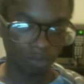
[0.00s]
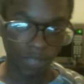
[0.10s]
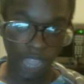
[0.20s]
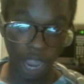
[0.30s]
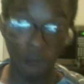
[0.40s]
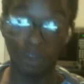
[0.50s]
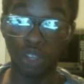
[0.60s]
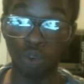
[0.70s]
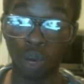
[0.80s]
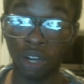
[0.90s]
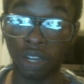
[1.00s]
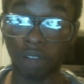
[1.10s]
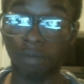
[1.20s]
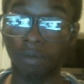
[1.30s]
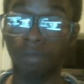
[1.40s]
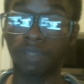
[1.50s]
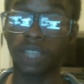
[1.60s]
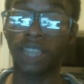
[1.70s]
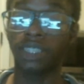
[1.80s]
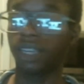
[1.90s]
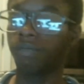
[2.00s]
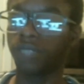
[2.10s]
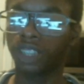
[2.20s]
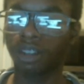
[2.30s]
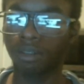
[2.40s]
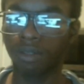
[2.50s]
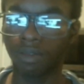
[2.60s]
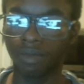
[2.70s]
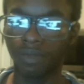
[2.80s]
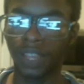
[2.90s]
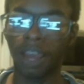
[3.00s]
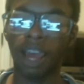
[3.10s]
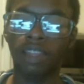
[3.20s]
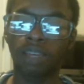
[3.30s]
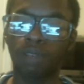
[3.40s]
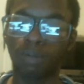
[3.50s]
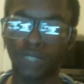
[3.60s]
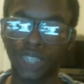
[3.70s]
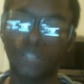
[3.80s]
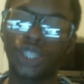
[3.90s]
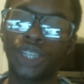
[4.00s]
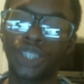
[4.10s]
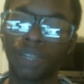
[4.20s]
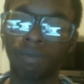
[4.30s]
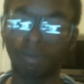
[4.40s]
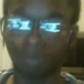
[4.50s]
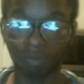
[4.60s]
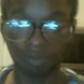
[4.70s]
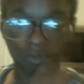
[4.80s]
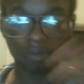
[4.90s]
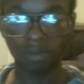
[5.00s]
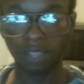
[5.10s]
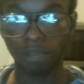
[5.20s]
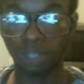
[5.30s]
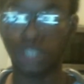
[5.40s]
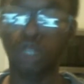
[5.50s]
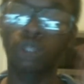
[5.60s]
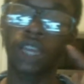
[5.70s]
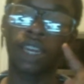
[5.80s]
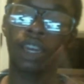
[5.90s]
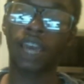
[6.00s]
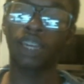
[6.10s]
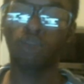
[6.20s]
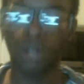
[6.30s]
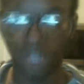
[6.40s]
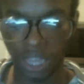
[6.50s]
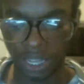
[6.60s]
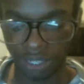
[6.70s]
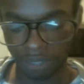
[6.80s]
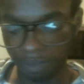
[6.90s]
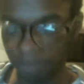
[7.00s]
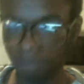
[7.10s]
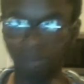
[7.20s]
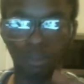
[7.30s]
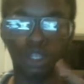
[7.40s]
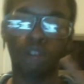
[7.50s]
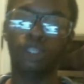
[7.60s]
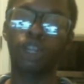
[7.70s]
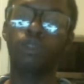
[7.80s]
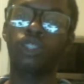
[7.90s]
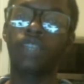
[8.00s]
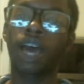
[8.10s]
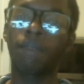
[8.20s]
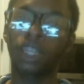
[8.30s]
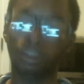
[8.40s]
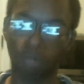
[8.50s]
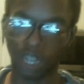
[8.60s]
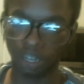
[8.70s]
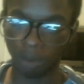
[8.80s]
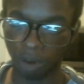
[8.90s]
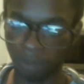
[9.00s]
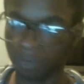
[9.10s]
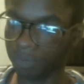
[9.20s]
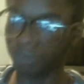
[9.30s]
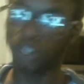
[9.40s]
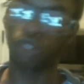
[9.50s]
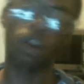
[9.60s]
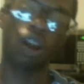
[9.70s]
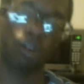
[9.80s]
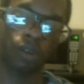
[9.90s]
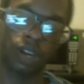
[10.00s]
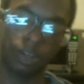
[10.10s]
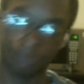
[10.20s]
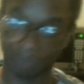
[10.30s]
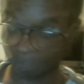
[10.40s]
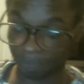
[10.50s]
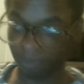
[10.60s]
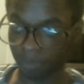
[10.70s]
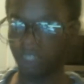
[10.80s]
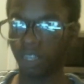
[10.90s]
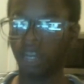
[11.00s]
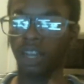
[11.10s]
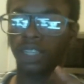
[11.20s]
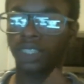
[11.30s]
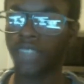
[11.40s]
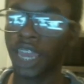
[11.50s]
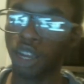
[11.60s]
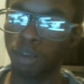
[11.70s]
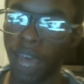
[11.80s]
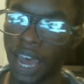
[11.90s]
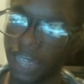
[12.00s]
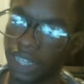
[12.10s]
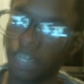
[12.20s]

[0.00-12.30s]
However you want to slice it. So yeah, I think people's tastes are changing. But shows like 91 Days, JoJo's Diamond is Unbreakable, Durarara, Psychopaths,